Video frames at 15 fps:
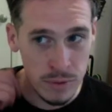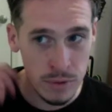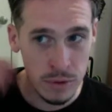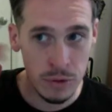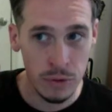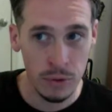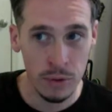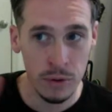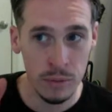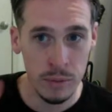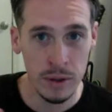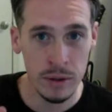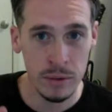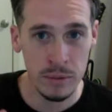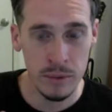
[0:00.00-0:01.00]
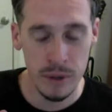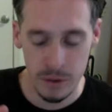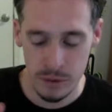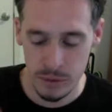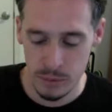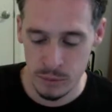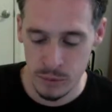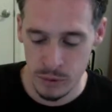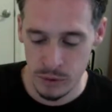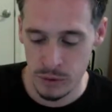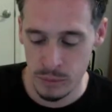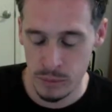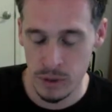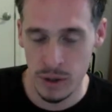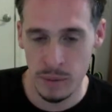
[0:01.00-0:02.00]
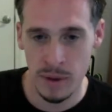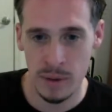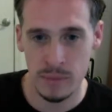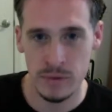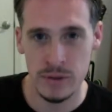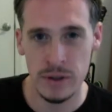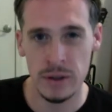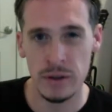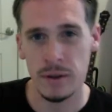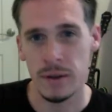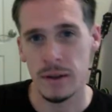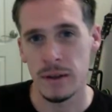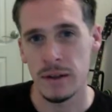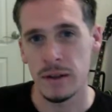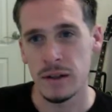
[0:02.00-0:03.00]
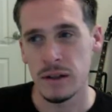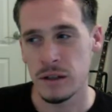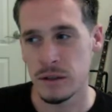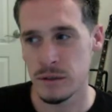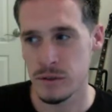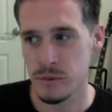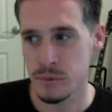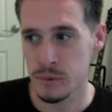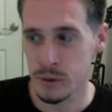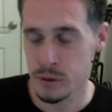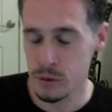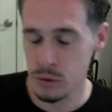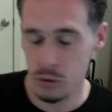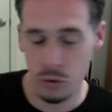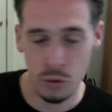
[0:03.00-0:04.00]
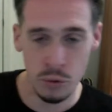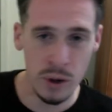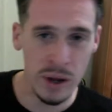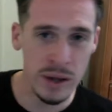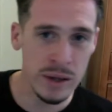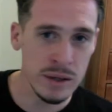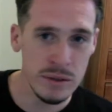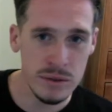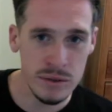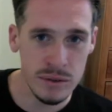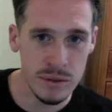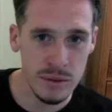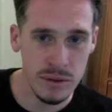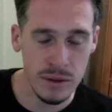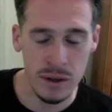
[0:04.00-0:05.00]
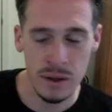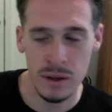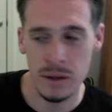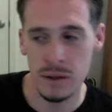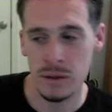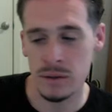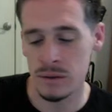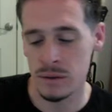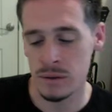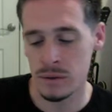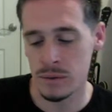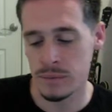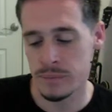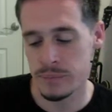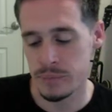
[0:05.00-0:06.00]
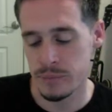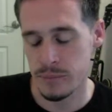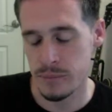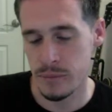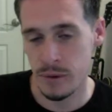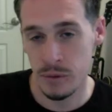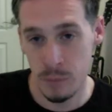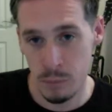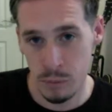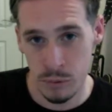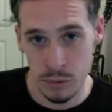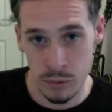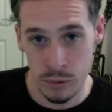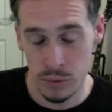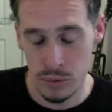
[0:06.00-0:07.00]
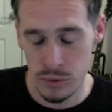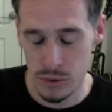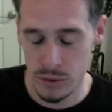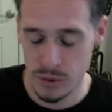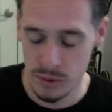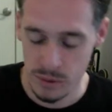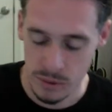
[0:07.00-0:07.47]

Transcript: thought about when I would think BMMs. Like, he does really good grays and the blues.